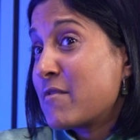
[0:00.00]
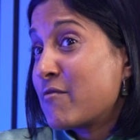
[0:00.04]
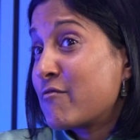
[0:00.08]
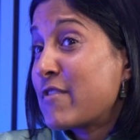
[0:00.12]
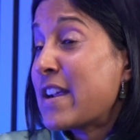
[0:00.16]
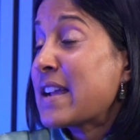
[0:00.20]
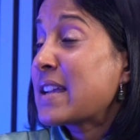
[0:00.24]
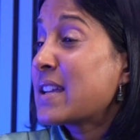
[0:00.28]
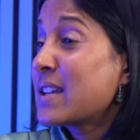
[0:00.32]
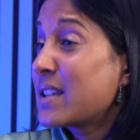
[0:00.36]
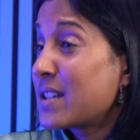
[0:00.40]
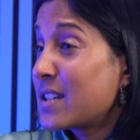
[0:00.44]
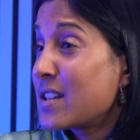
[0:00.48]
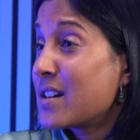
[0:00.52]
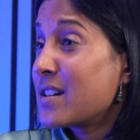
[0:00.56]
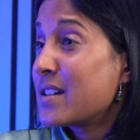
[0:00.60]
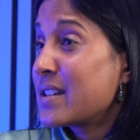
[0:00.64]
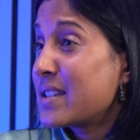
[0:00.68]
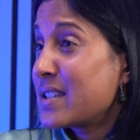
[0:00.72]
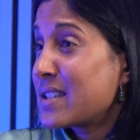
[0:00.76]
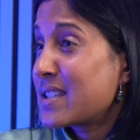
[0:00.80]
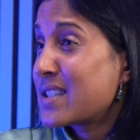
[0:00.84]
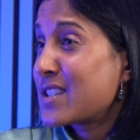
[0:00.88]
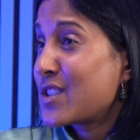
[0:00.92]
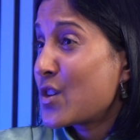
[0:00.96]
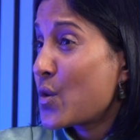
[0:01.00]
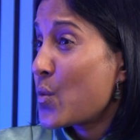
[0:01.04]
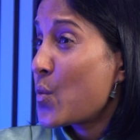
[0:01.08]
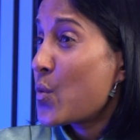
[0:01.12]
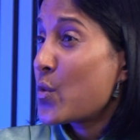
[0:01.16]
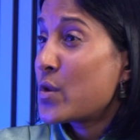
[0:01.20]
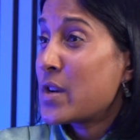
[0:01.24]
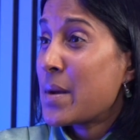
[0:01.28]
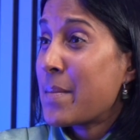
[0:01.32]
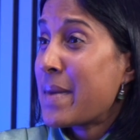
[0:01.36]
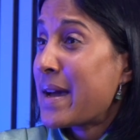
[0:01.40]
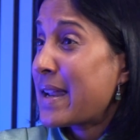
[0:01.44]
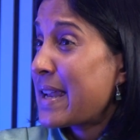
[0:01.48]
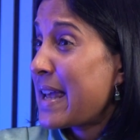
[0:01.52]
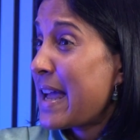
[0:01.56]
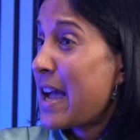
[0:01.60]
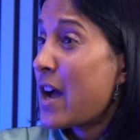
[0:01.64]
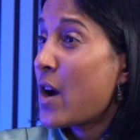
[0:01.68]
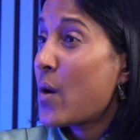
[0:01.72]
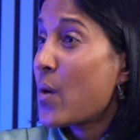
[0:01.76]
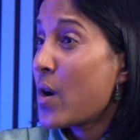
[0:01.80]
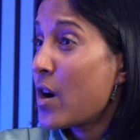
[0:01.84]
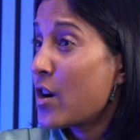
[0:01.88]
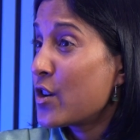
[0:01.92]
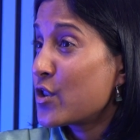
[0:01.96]
recognise that no matter
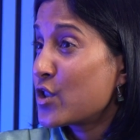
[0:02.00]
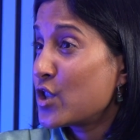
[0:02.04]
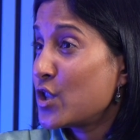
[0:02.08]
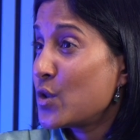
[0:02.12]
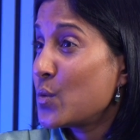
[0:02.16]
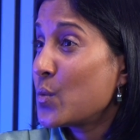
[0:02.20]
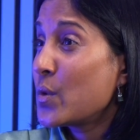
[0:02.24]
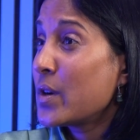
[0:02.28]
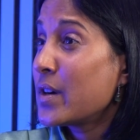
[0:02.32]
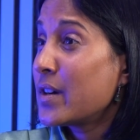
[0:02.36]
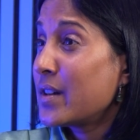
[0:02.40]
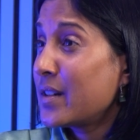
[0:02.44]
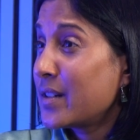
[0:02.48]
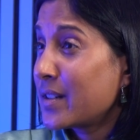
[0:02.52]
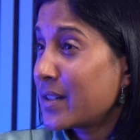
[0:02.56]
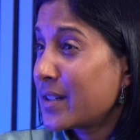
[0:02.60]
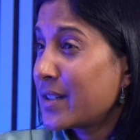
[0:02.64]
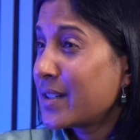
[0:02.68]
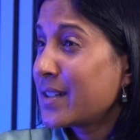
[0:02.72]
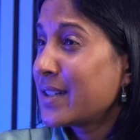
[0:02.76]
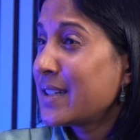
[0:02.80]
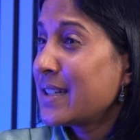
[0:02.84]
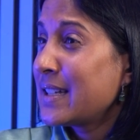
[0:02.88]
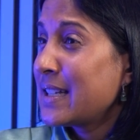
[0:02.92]
how hard you work,